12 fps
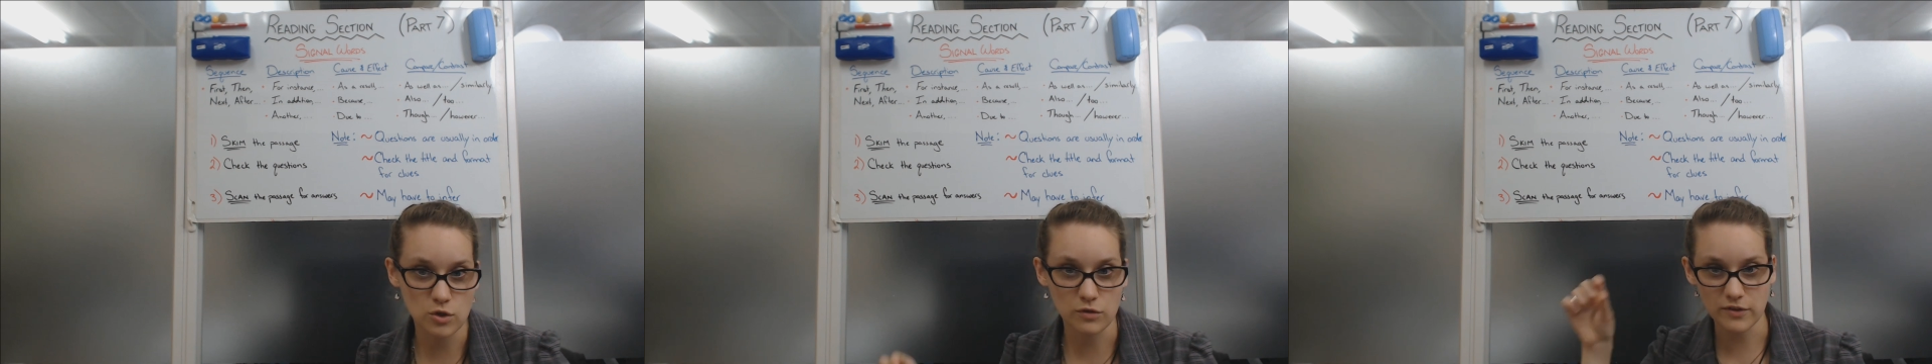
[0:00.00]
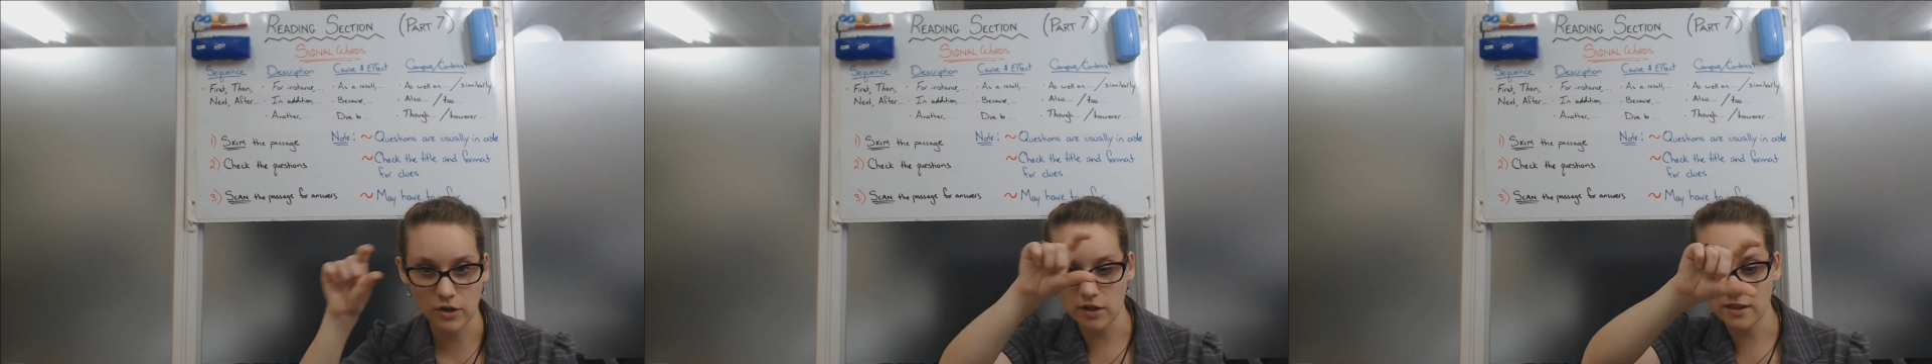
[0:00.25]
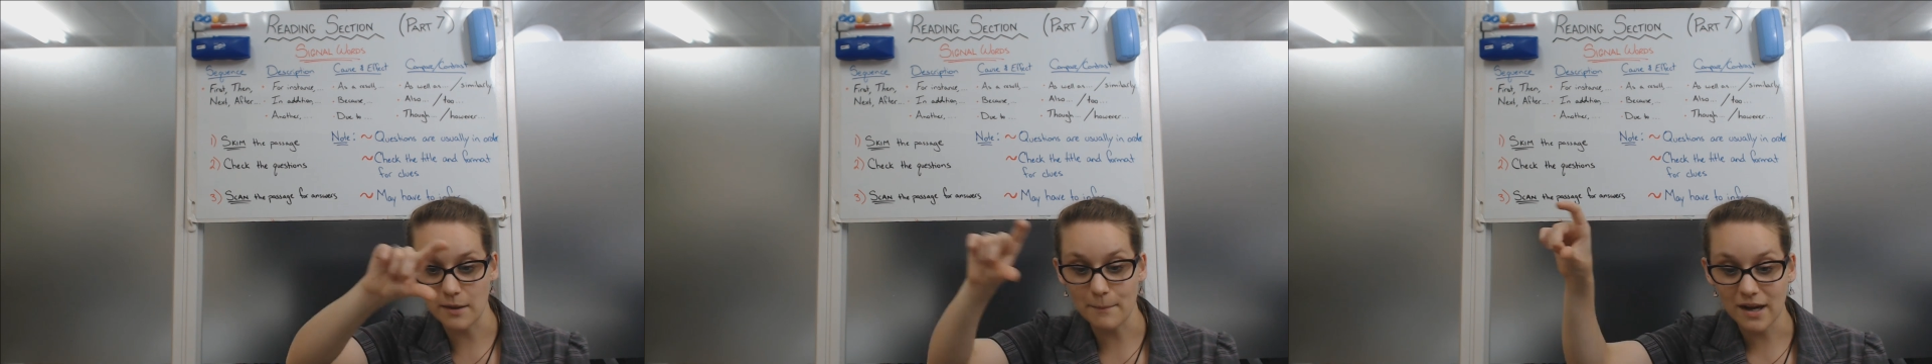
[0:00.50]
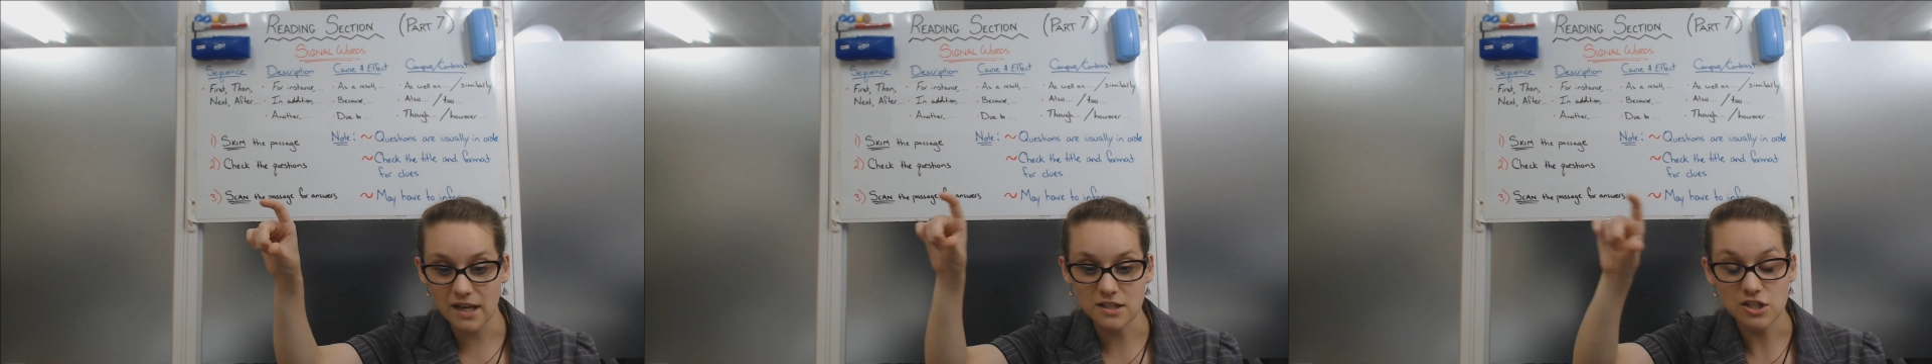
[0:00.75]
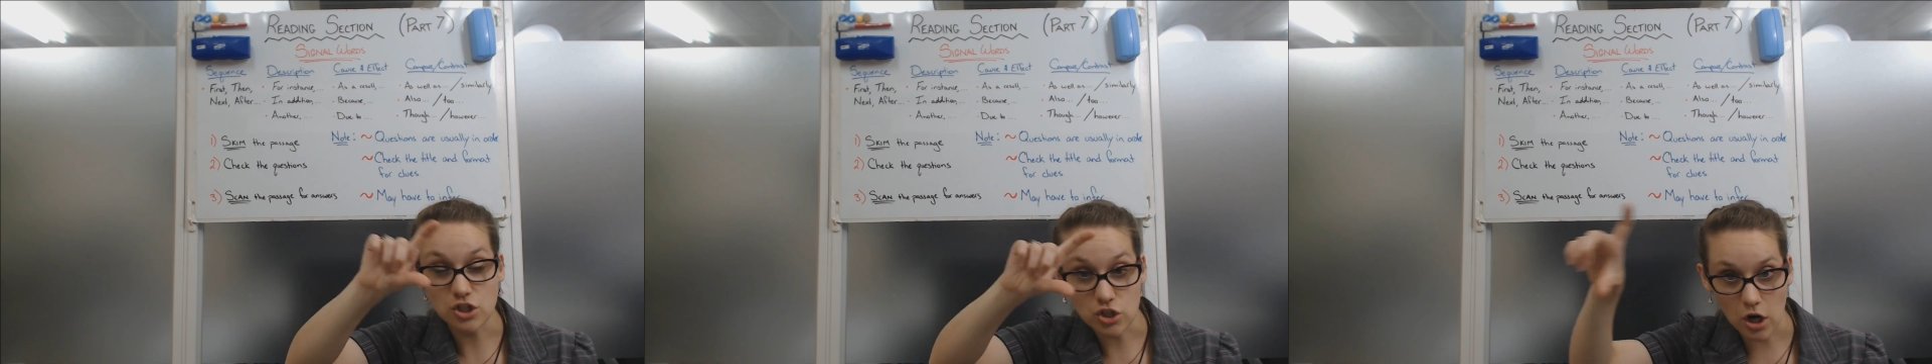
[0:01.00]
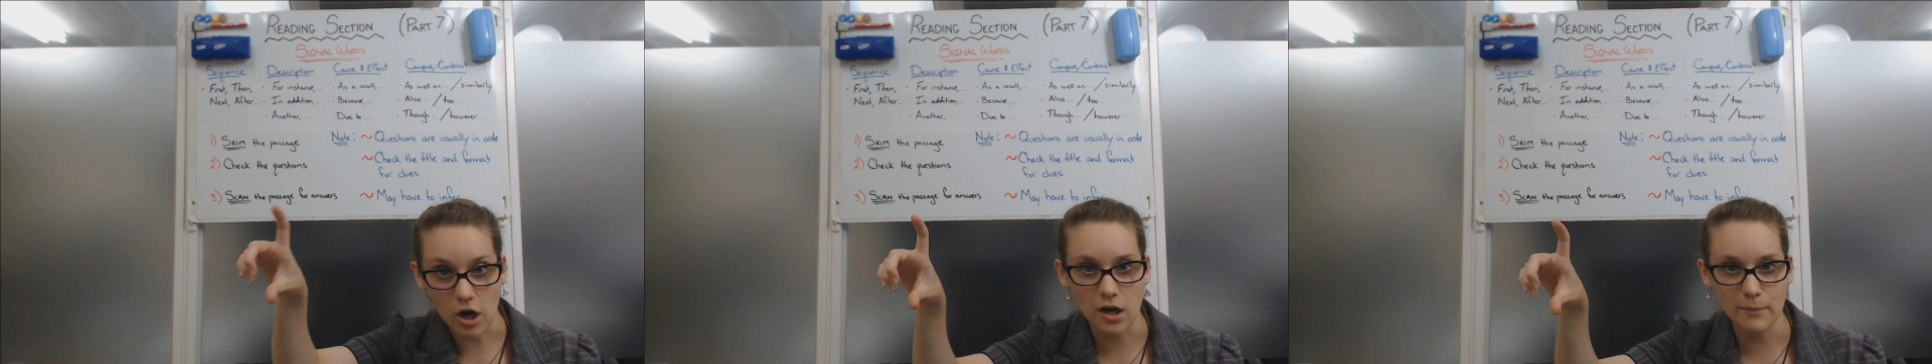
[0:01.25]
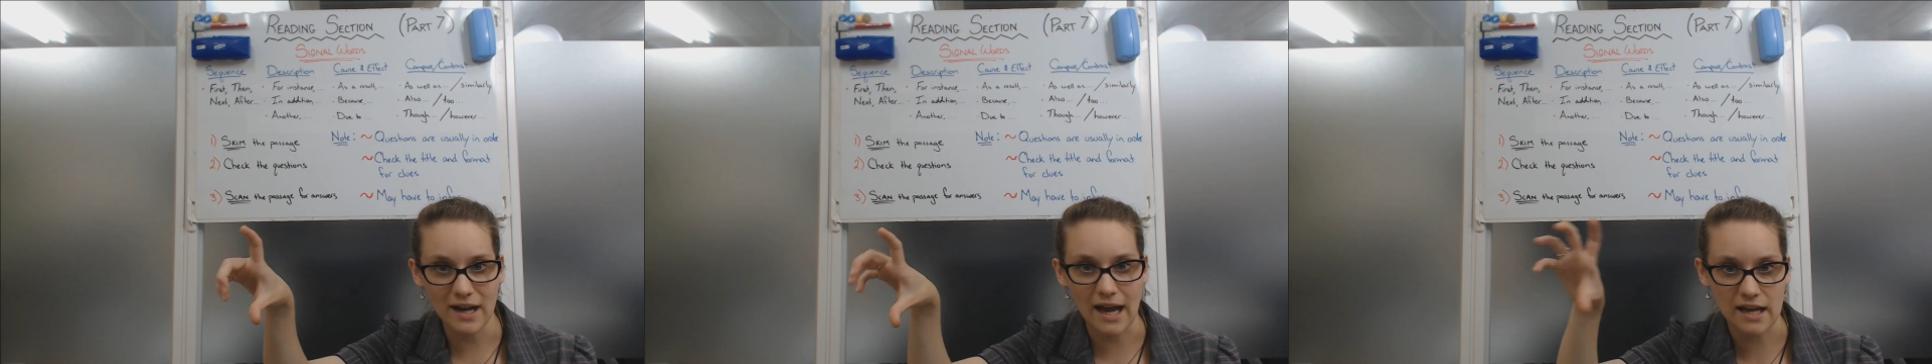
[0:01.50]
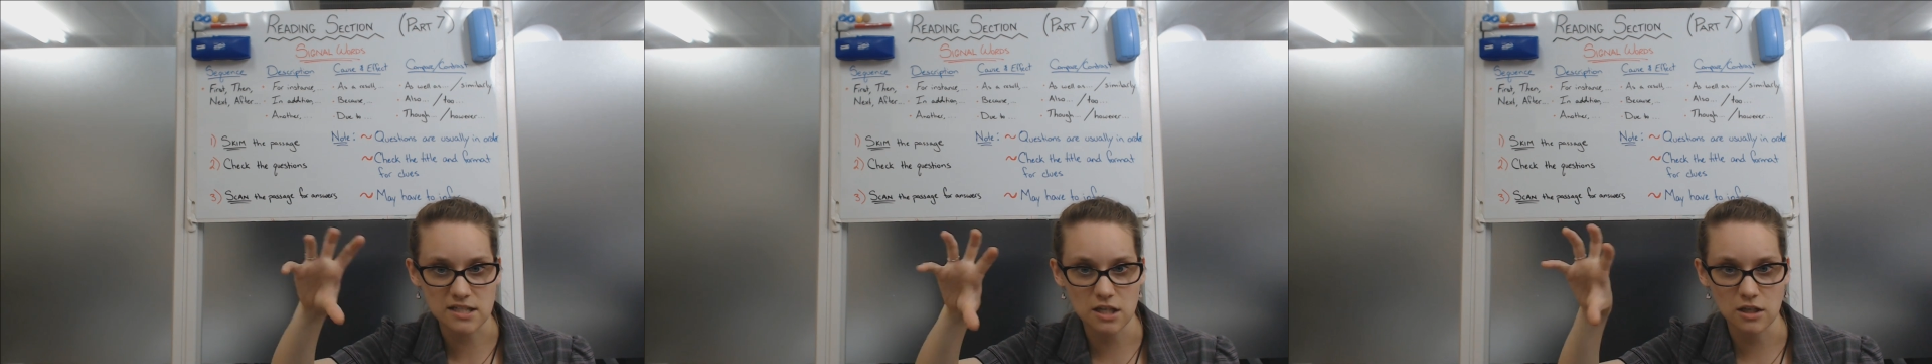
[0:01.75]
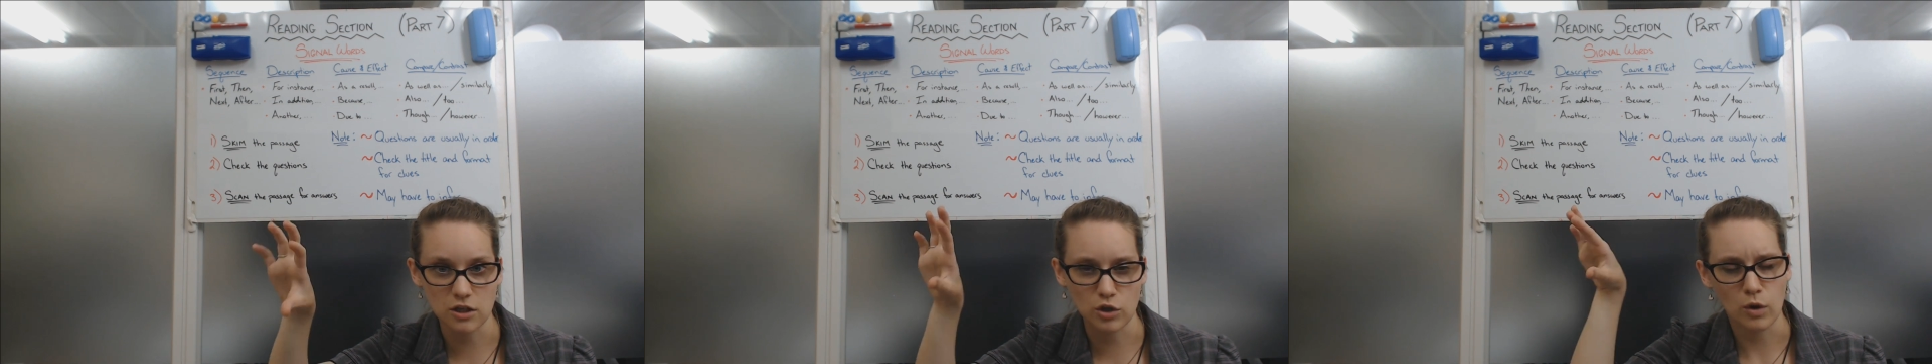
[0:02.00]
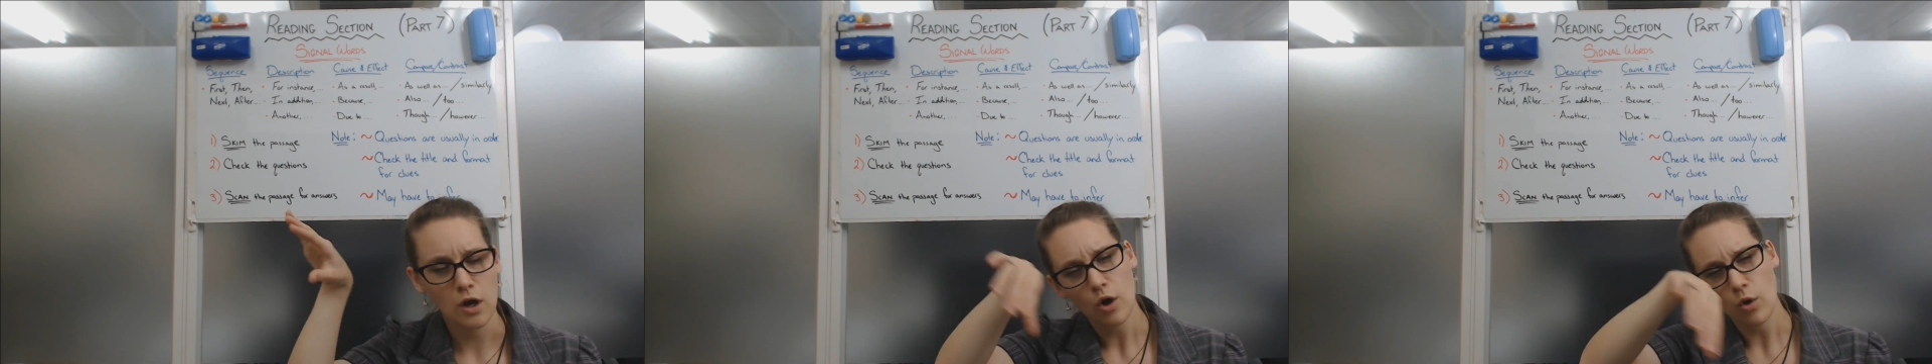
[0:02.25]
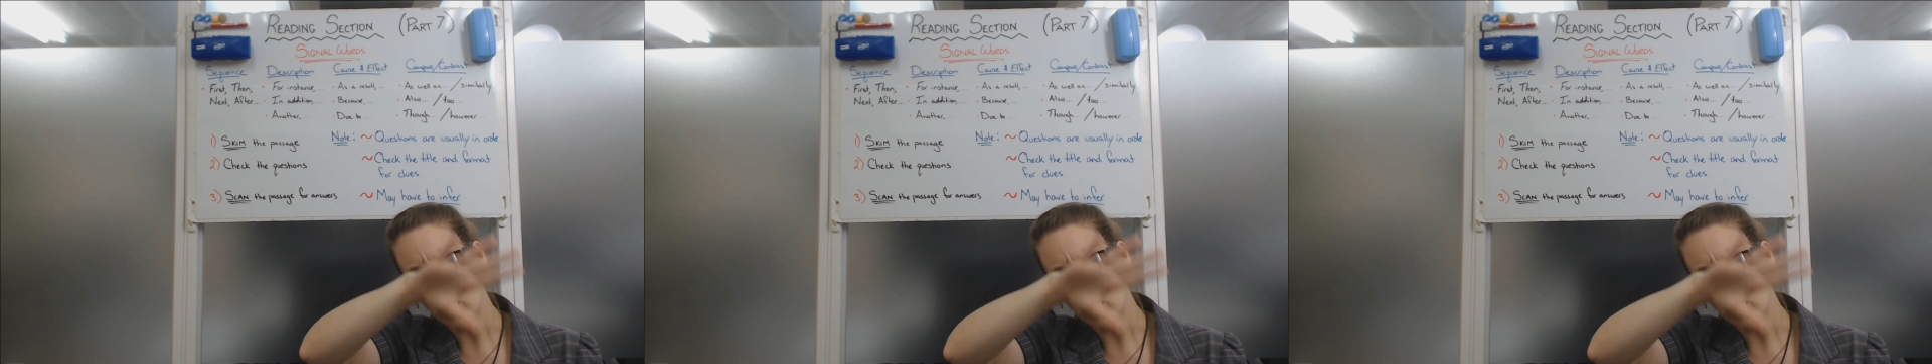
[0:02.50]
So if they might start by asking you,